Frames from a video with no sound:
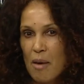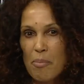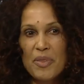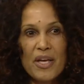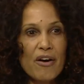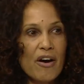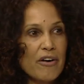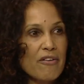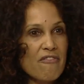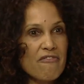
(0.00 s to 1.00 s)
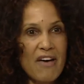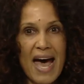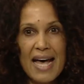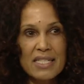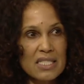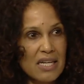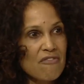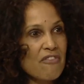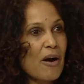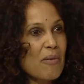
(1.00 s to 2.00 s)
but there are vast
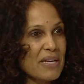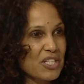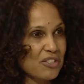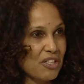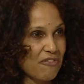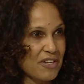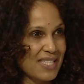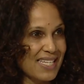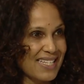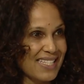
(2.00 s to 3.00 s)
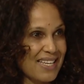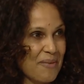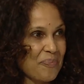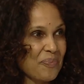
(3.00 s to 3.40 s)
environmental differences